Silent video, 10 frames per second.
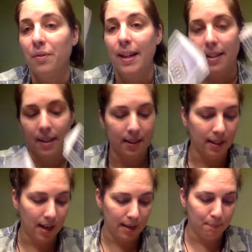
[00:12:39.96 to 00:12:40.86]
reflected in the
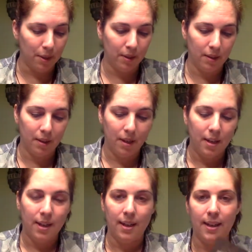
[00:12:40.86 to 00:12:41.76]
guidebook.
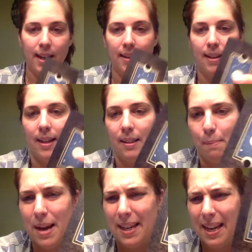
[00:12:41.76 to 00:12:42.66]
And again, that's the
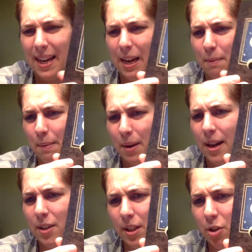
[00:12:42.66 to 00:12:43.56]
backing. I can't remember.
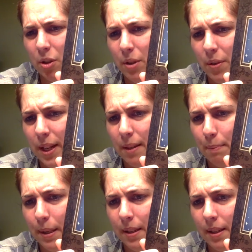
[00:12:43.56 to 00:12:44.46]
I did show you that,
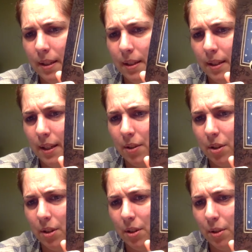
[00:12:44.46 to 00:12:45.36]
but it's
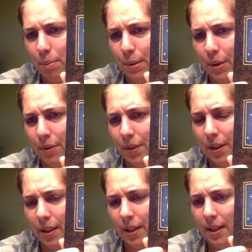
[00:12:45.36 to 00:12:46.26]
just so
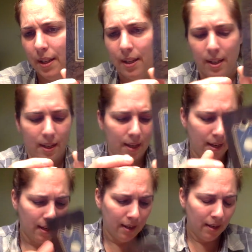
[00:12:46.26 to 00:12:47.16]
beautiful.
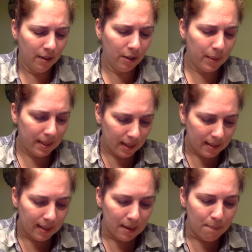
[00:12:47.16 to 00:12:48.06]
So it does,
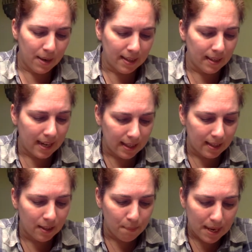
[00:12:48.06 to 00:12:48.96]
it's like,
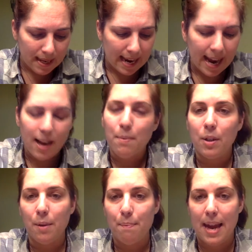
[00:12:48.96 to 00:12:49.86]
to me, the animal
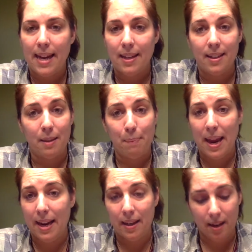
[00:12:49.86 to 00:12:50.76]
companion to the
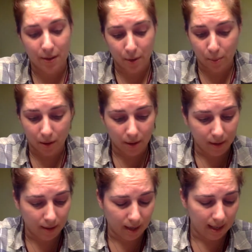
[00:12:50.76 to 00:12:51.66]
Pagan
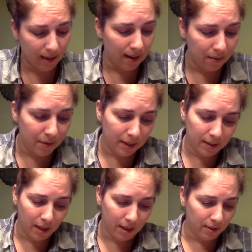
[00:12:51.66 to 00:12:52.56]
Otherworlds. I love this
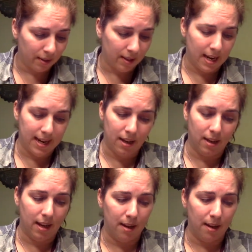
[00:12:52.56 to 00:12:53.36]
art style.